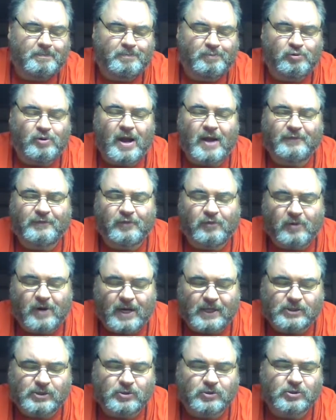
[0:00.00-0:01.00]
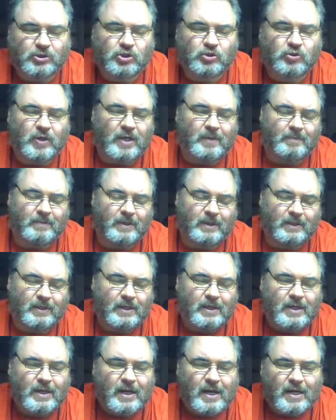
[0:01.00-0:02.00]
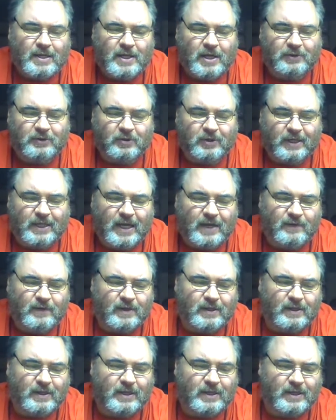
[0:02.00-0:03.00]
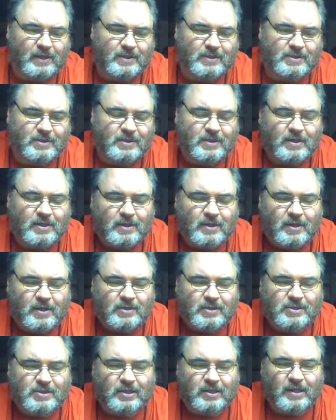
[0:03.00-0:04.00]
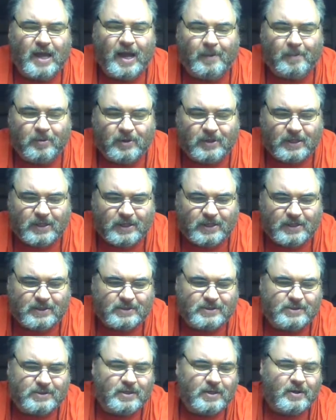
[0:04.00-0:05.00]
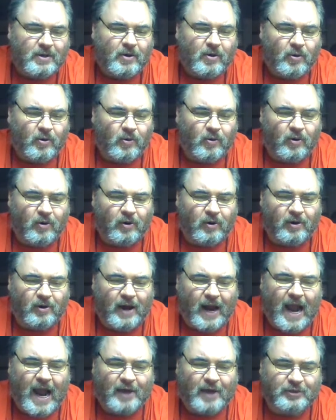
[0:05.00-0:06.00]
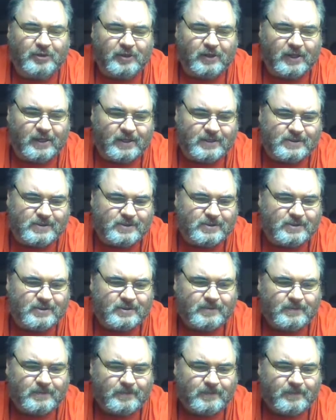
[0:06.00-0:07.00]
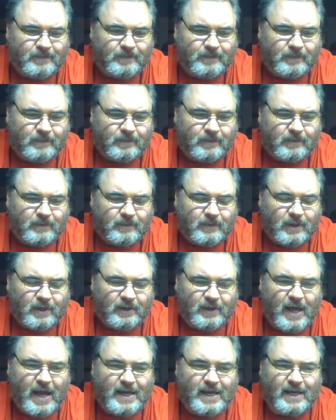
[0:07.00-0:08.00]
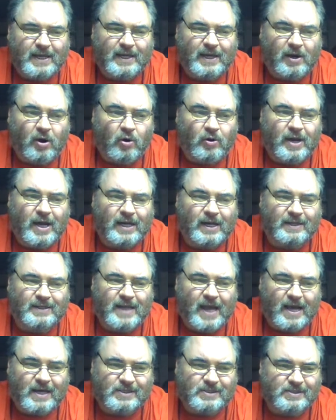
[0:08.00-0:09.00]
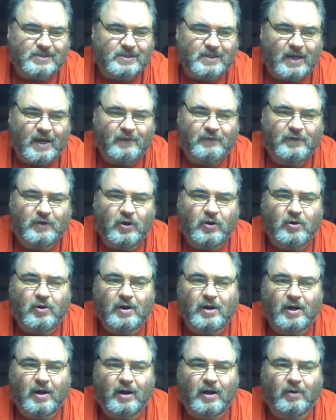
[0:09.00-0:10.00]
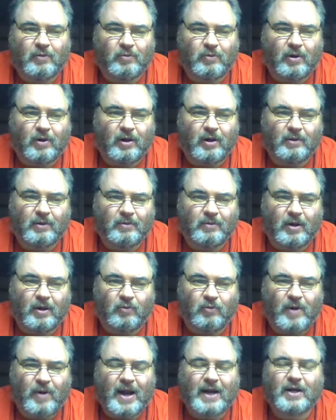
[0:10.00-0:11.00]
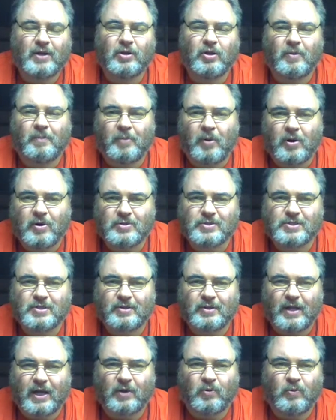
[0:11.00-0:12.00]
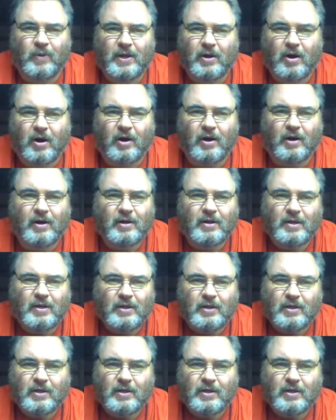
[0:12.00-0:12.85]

preferential treatment that they're giving these celebrities or athletes. They can go get a test. If you're a regular person like we are,